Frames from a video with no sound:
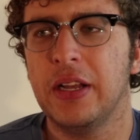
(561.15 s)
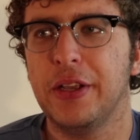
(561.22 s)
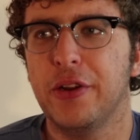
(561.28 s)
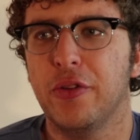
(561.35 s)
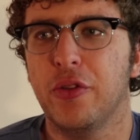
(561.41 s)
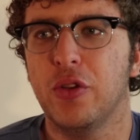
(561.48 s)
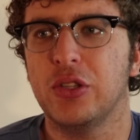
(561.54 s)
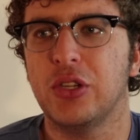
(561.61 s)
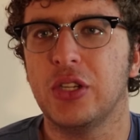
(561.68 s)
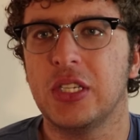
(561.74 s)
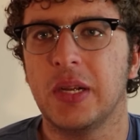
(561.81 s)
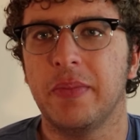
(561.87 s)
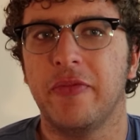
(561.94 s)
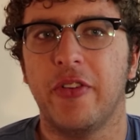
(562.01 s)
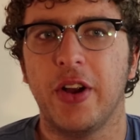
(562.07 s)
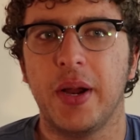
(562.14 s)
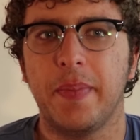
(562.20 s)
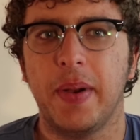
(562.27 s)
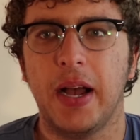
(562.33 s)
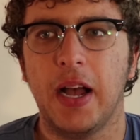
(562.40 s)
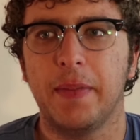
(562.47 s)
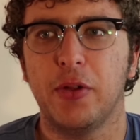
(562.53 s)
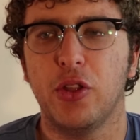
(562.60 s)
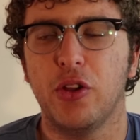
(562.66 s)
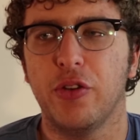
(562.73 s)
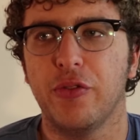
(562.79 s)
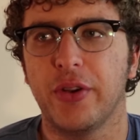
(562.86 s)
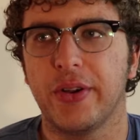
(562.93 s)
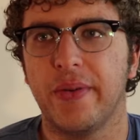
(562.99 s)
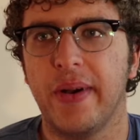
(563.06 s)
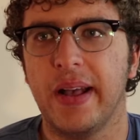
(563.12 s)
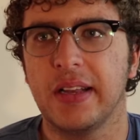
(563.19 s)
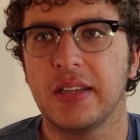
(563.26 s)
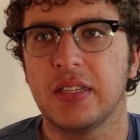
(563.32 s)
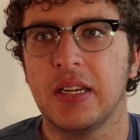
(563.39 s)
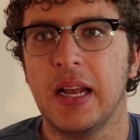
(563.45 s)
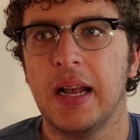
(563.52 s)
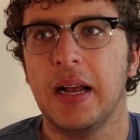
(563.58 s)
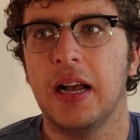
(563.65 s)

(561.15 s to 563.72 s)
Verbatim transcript: You know, those are some very popular requests.